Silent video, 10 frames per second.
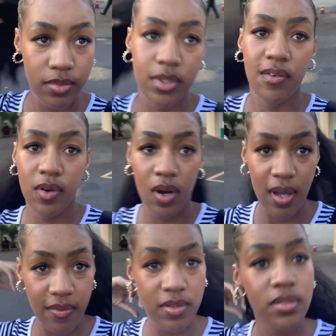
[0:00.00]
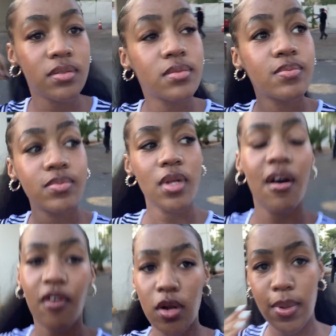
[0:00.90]
I've arrived. I
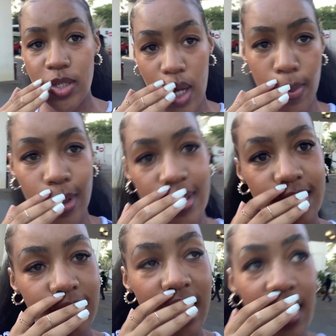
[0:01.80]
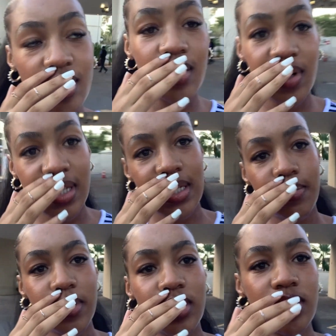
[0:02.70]
forgot my tripod and I actually want to take
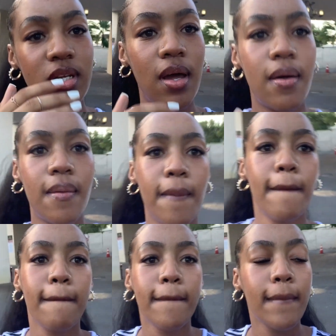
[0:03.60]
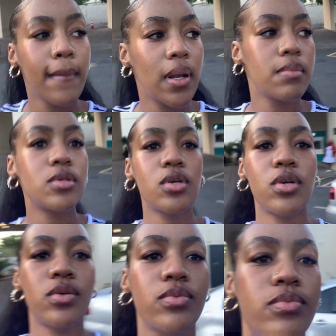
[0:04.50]
pictures here. Let me show
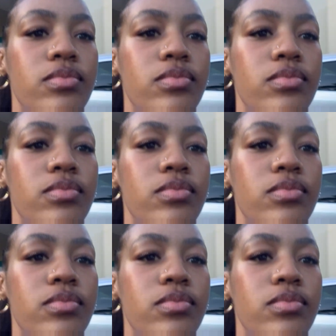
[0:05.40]
you.